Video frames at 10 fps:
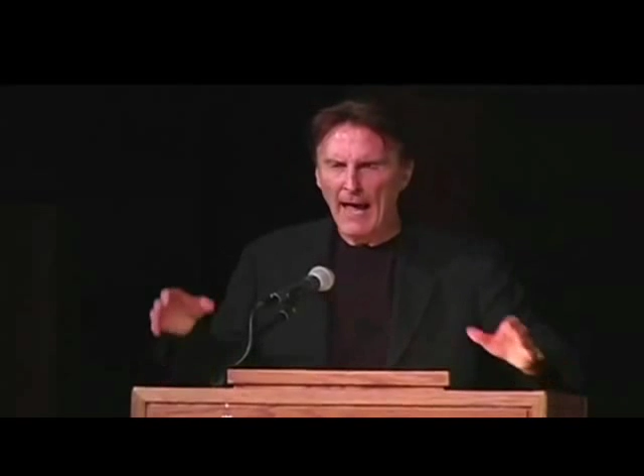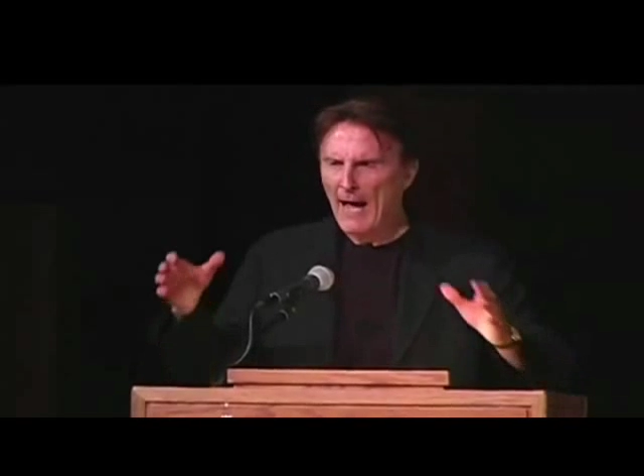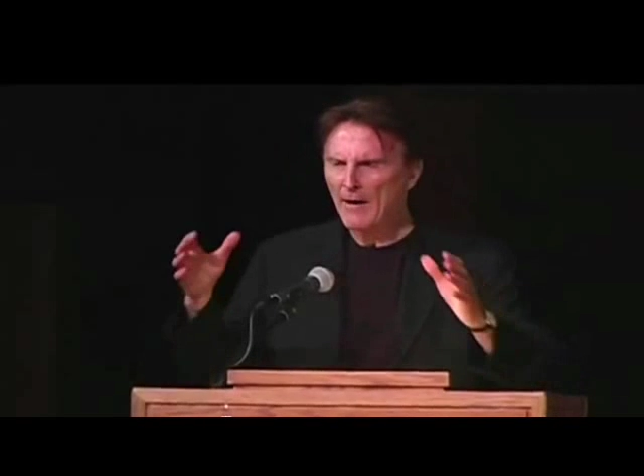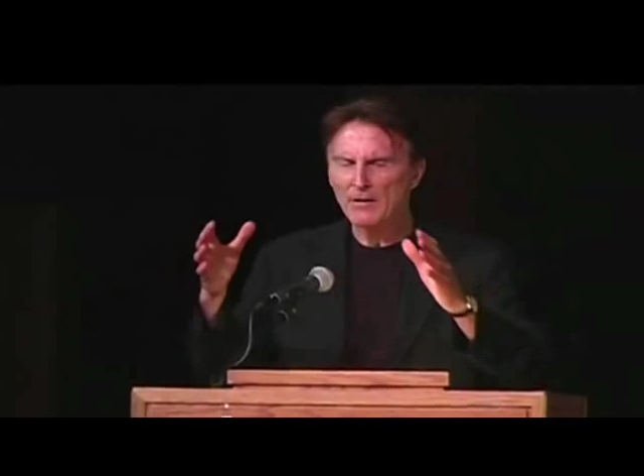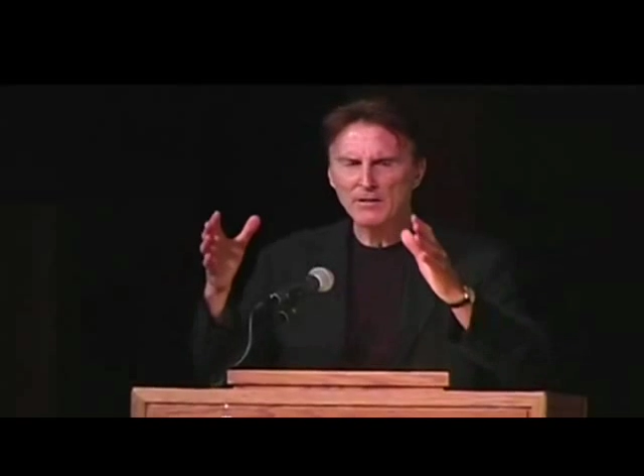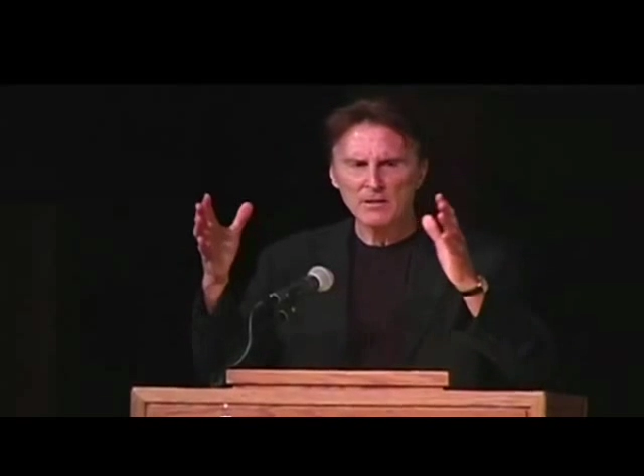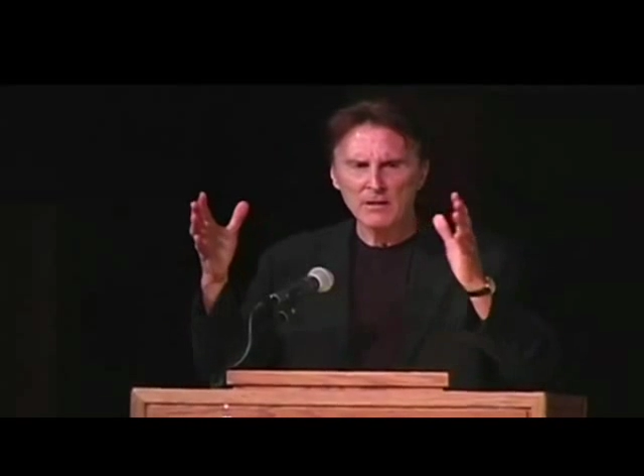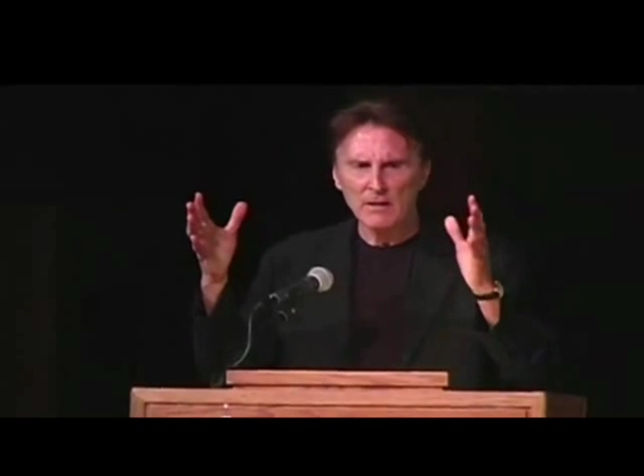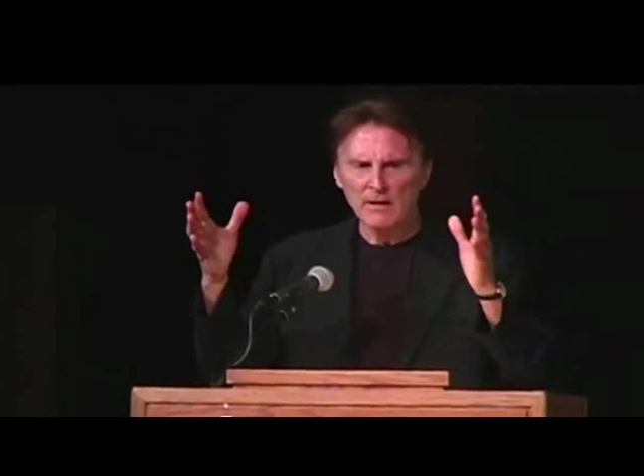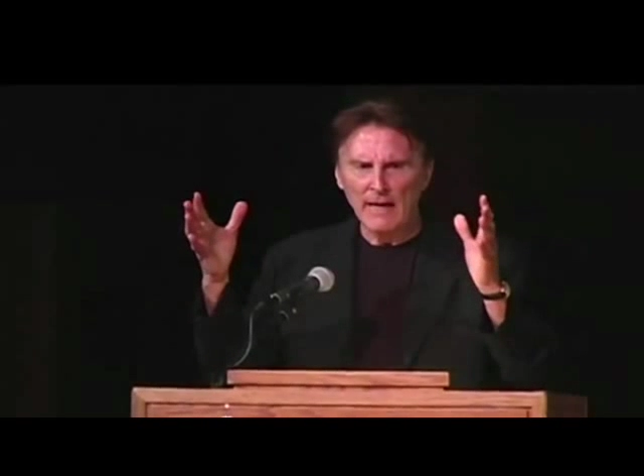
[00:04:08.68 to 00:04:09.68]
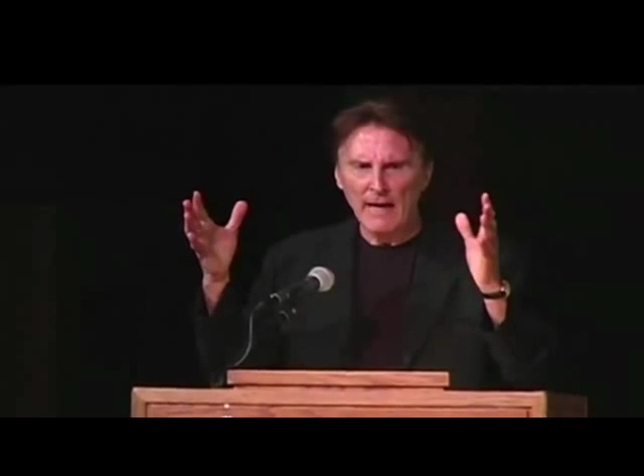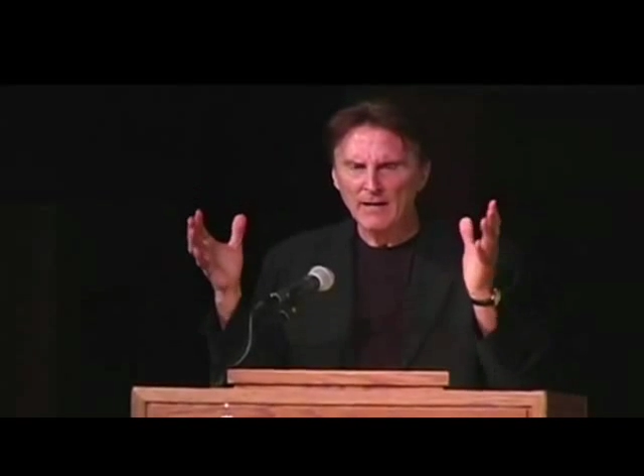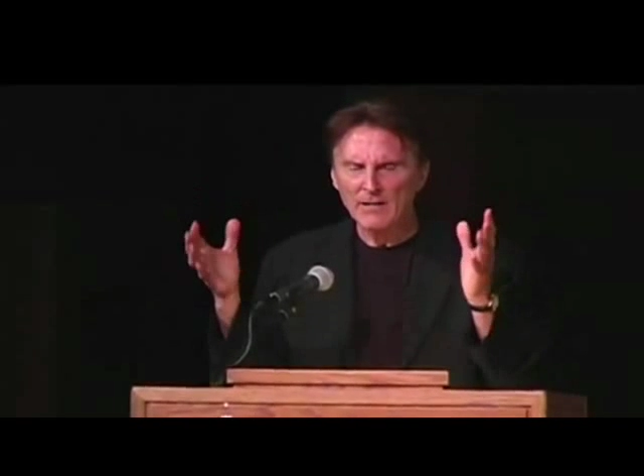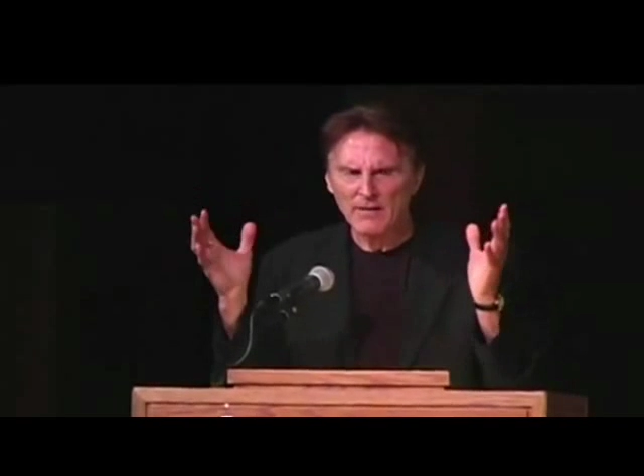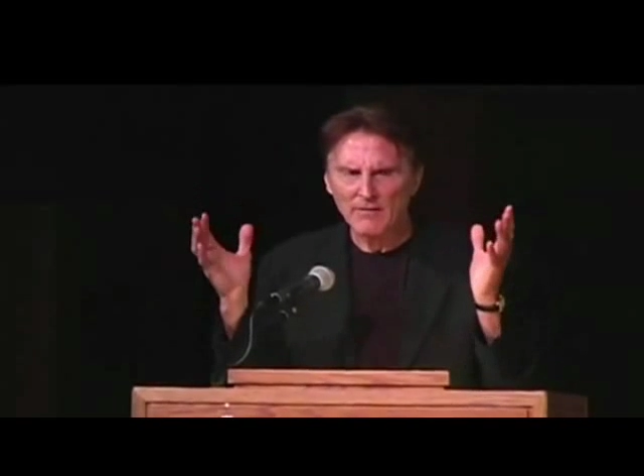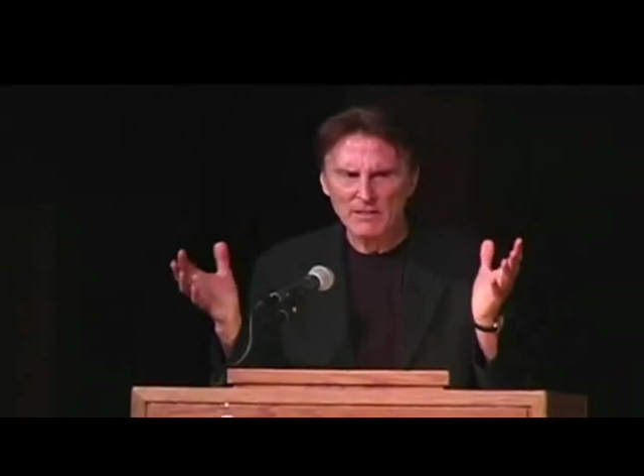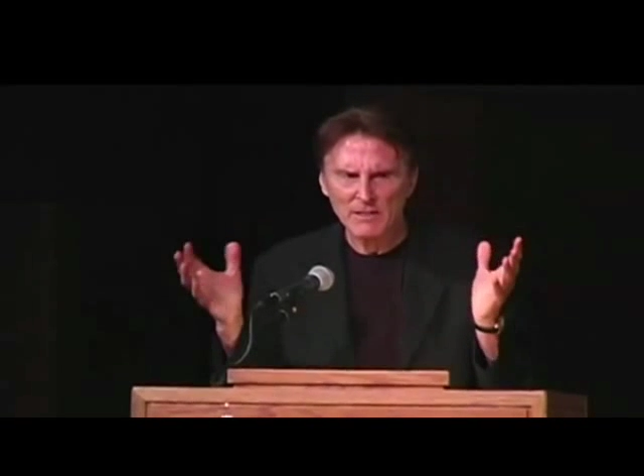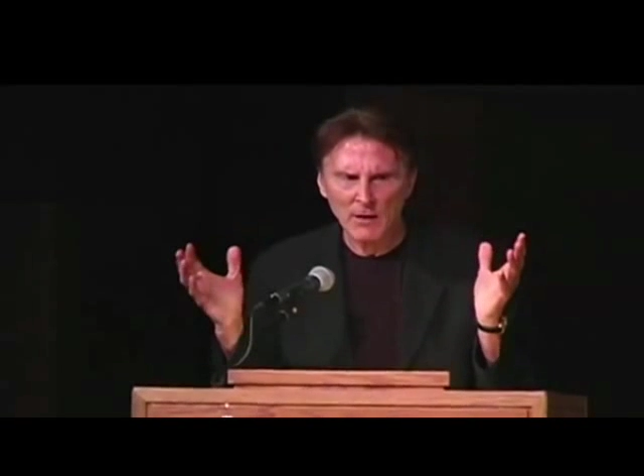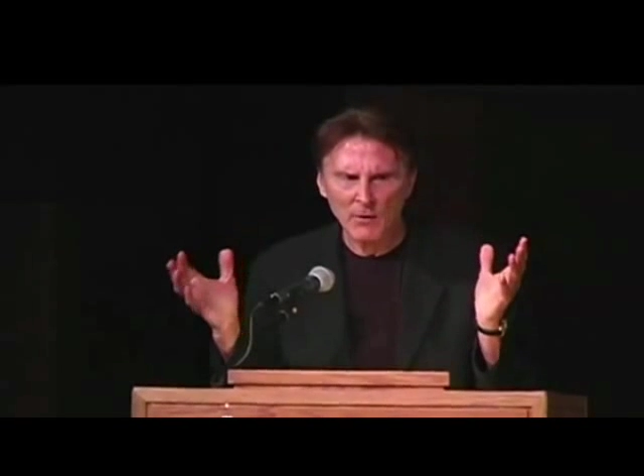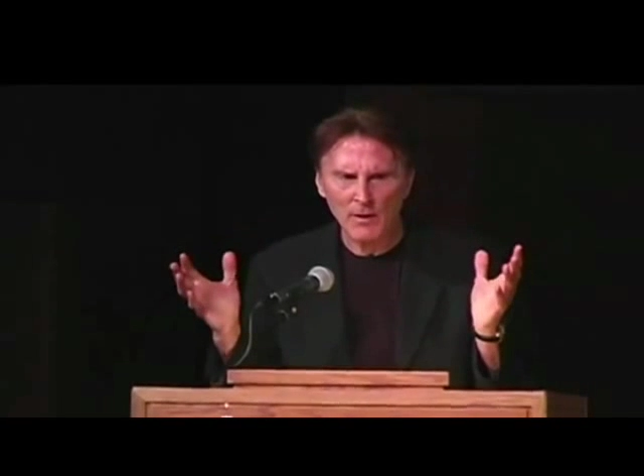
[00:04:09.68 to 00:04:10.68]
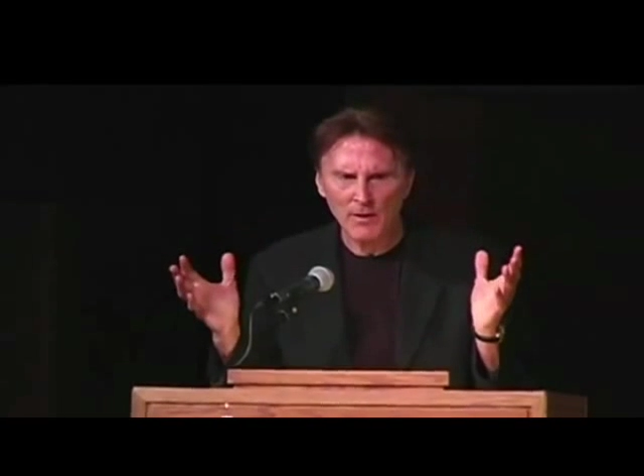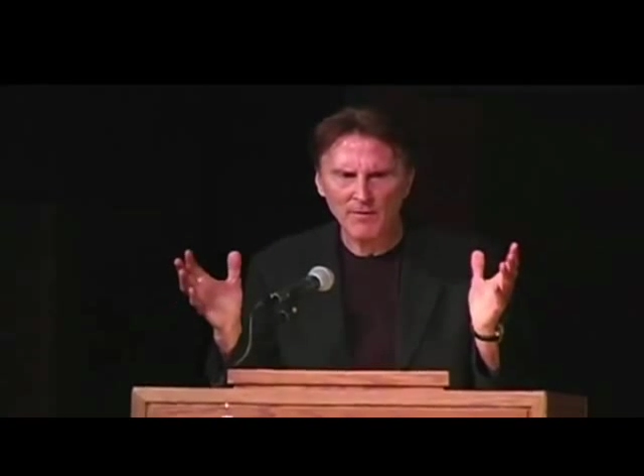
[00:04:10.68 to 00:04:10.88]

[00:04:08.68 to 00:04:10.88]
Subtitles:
How does every single one of the